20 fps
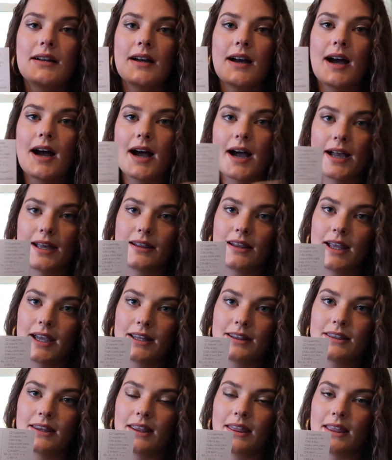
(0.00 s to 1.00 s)

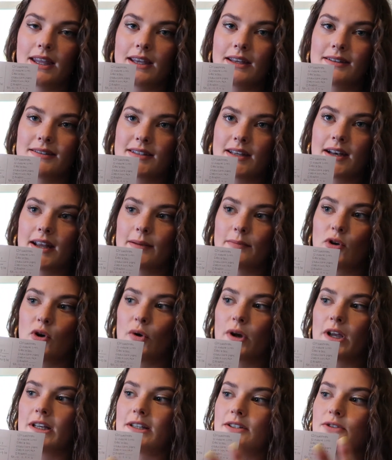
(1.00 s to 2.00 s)
highlight the things that I'm
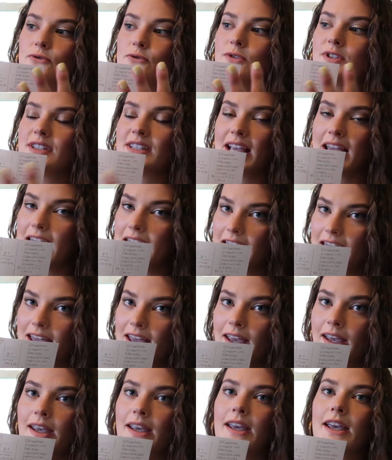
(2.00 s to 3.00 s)
going to say
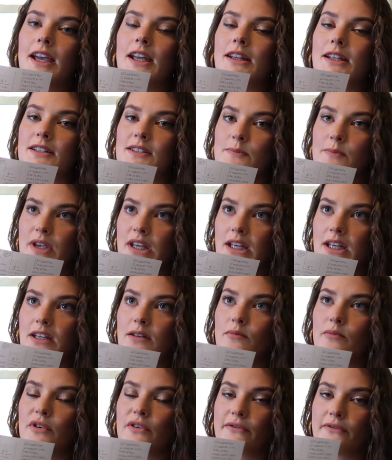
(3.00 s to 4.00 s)
in this
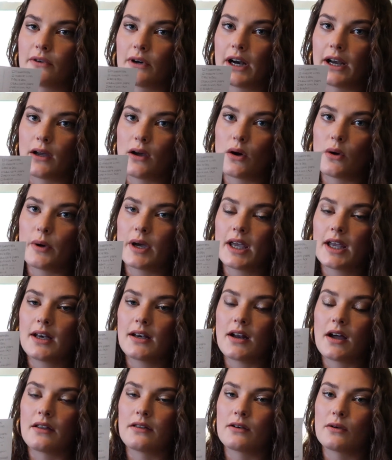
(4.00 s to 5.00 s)
meeting before I go
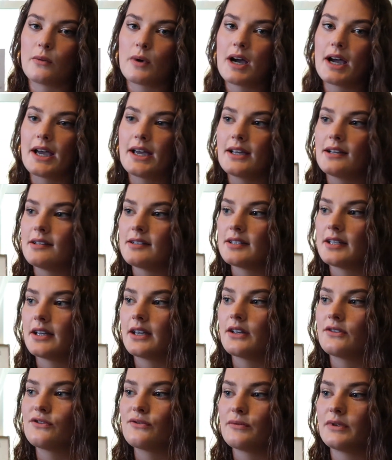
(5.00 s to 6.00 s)
in. Otherwise, it
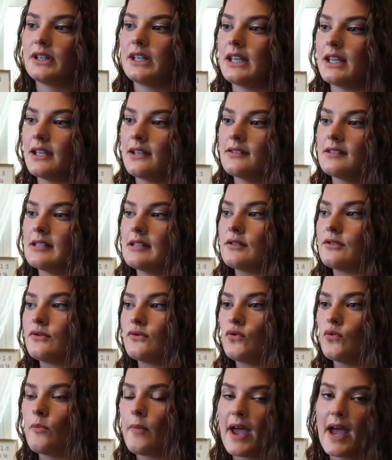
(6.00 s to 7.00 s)
gets really easy
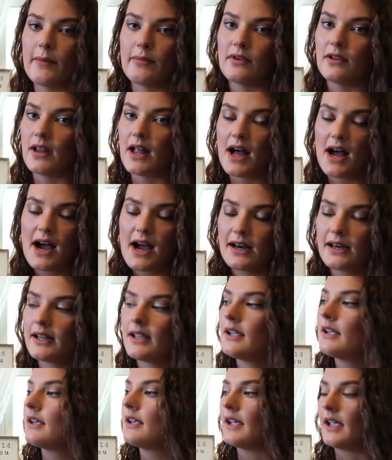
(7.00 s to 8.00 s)
to babble on
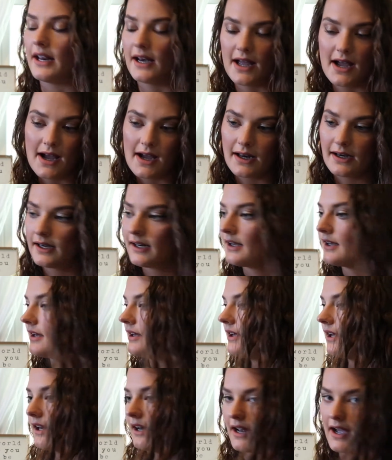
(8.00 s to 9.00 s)

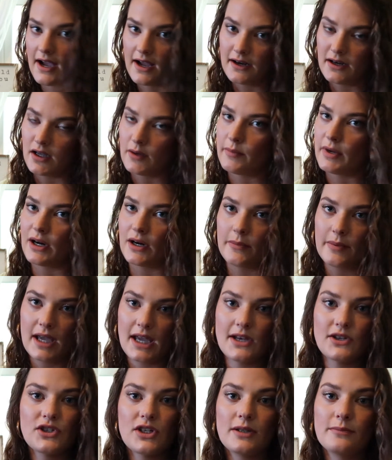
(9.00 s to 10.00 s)
and on about a
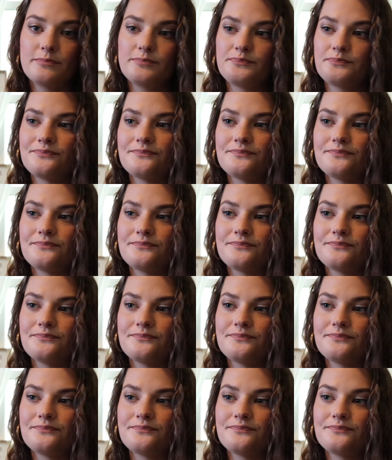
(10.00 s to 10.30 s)
patient.